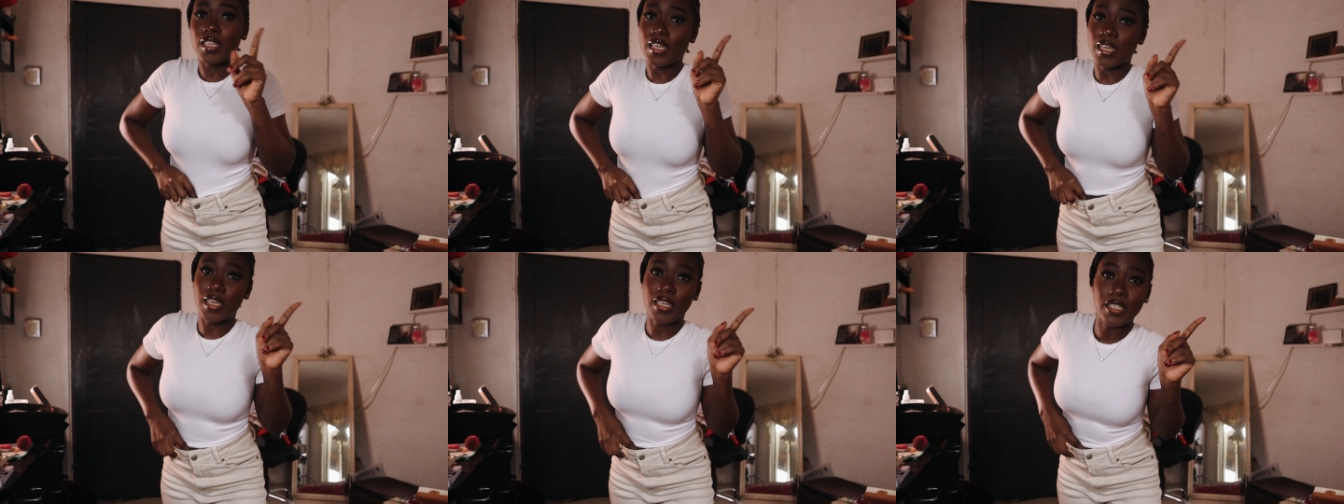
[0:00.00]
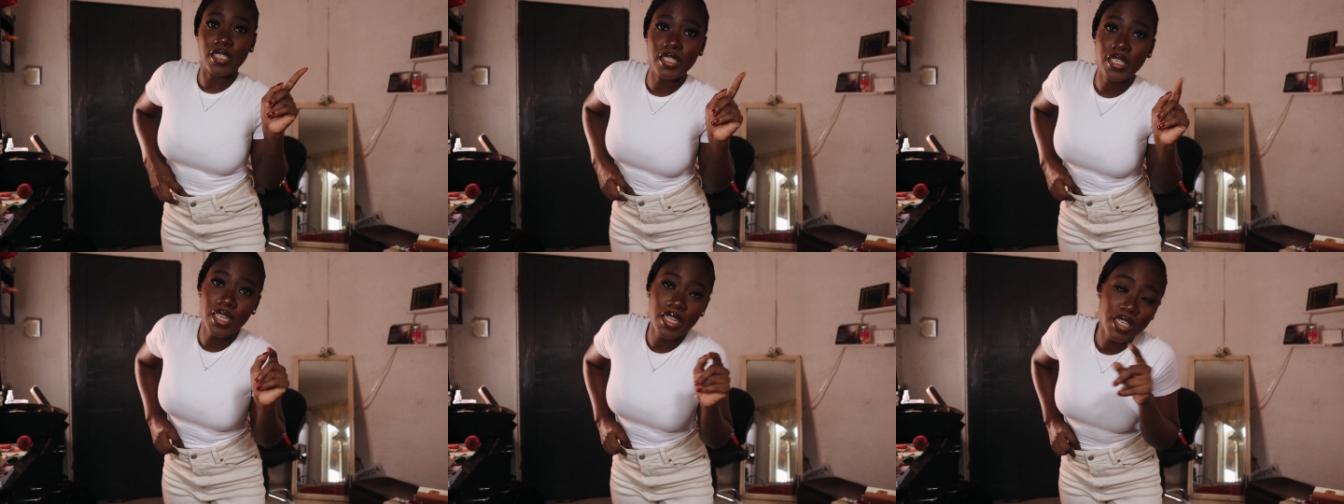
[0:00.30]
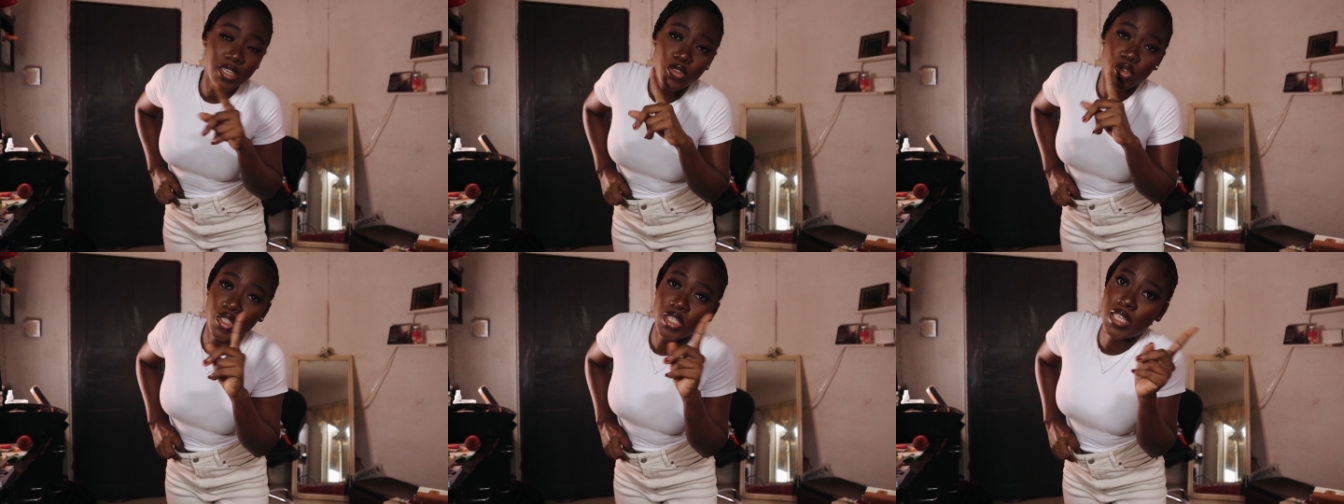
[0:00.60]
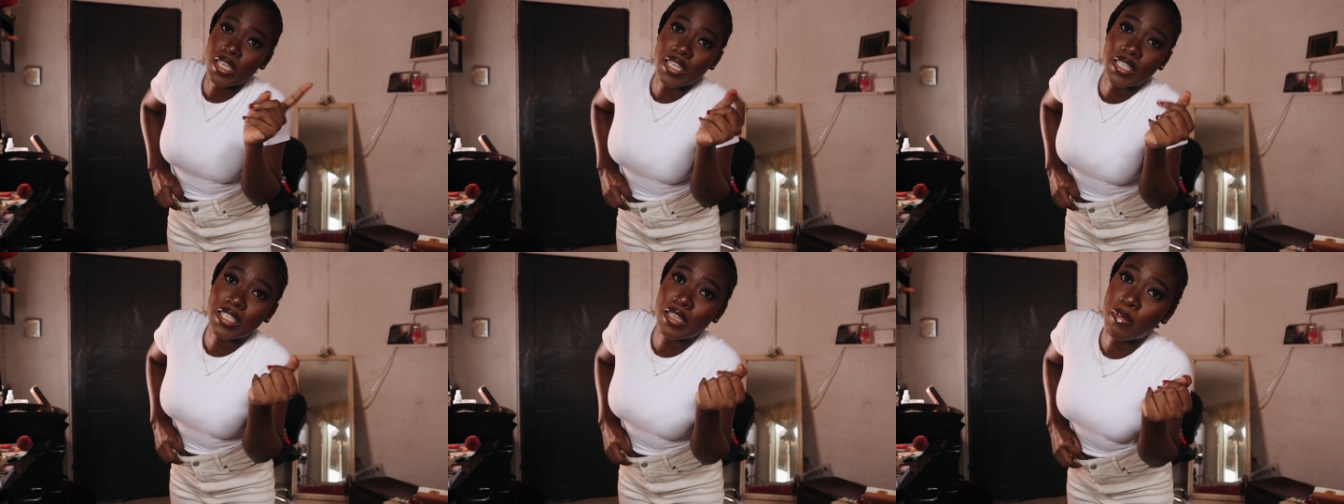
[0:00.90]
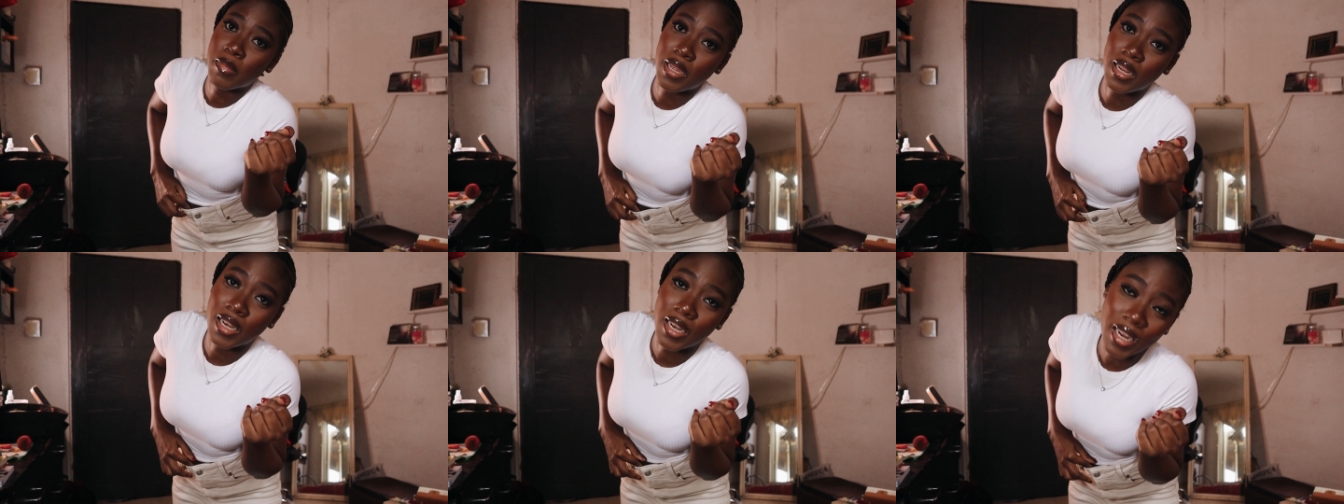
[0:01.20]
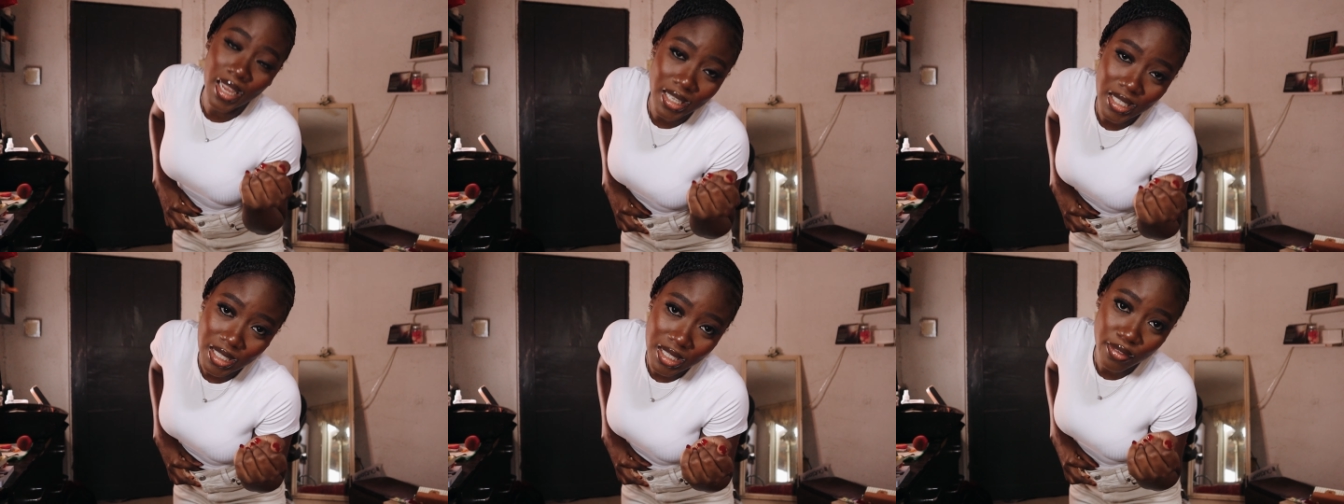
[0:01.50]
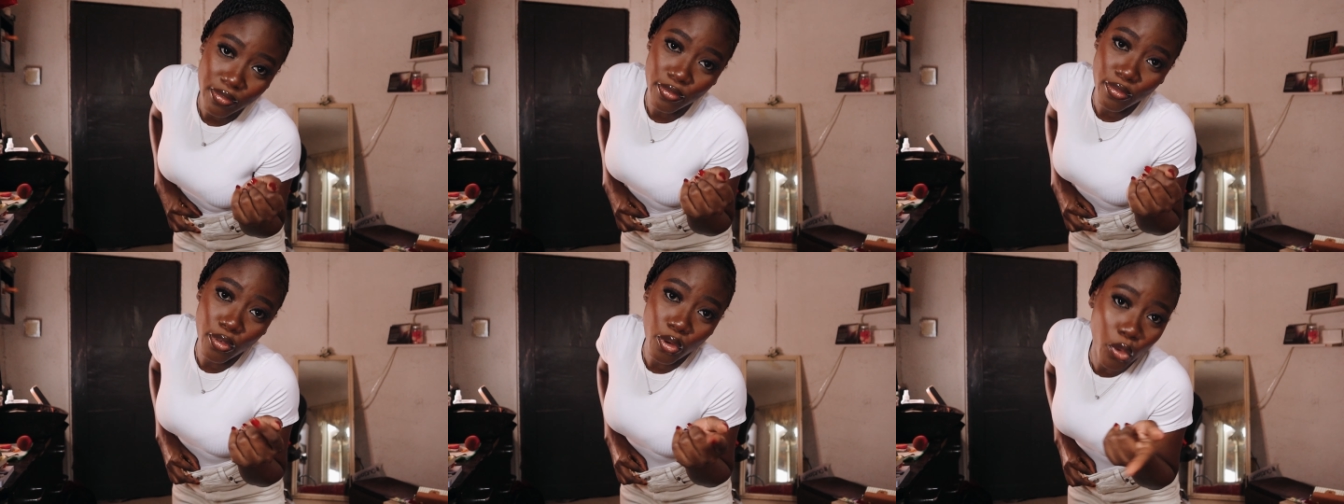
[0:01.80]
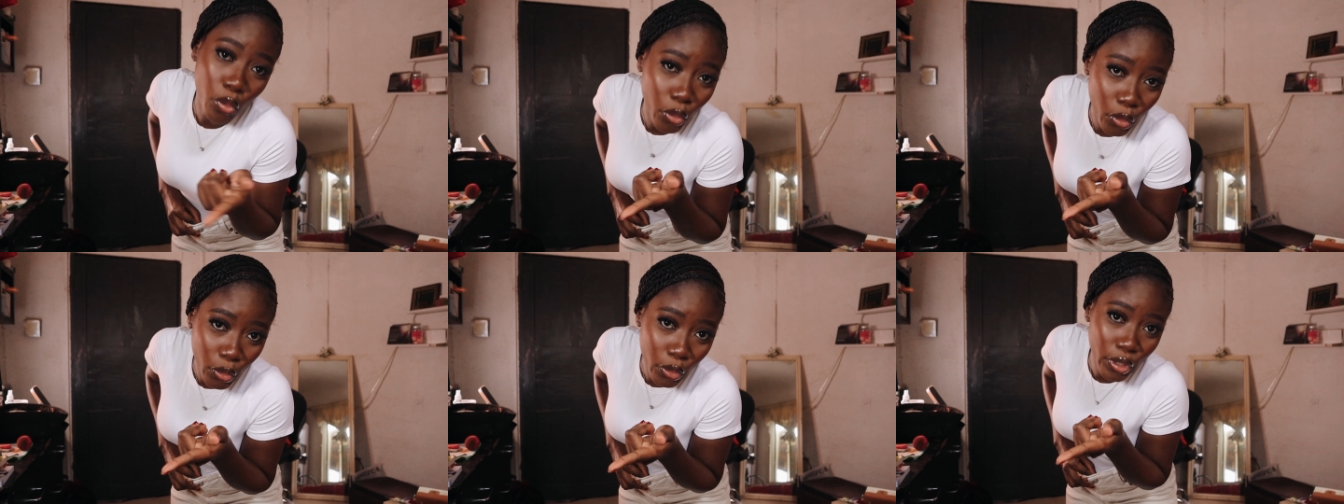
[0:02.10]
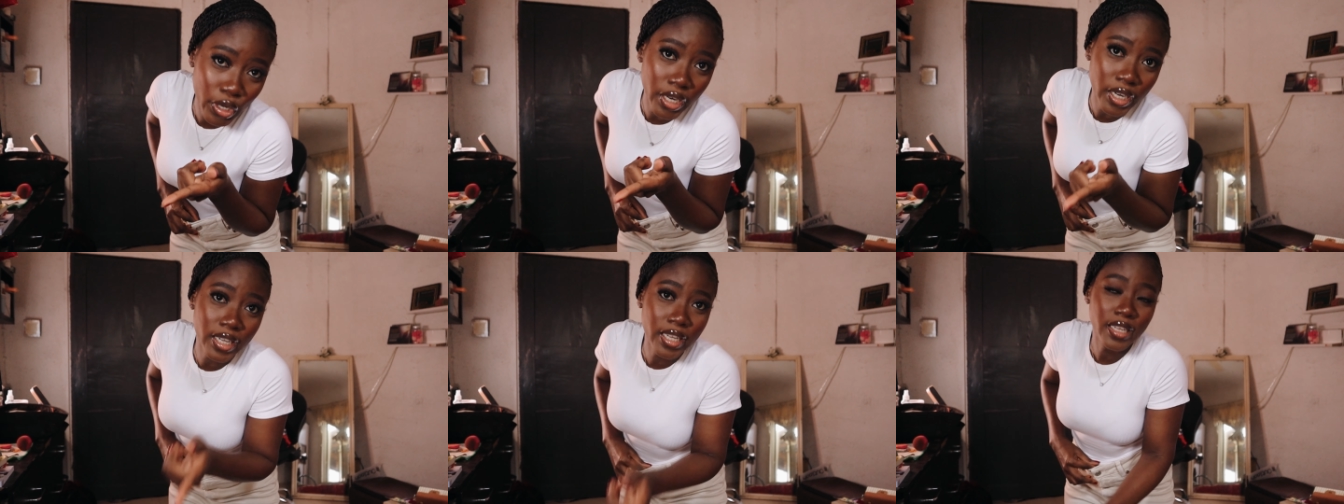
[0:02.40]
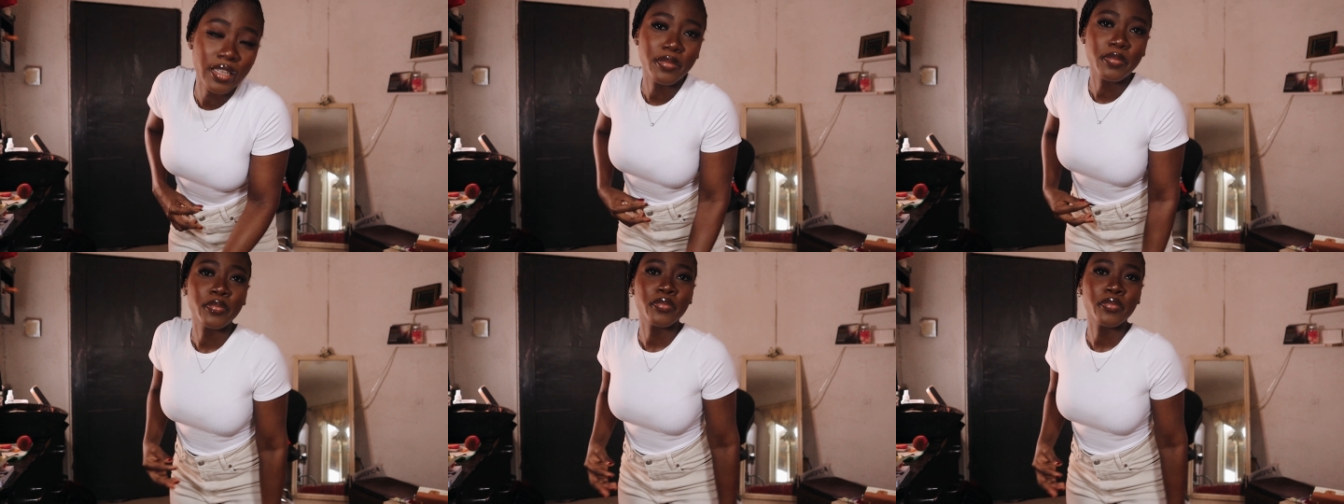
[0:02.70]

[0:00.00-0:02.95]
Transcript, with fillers: Like I said, you see it in the next vlog.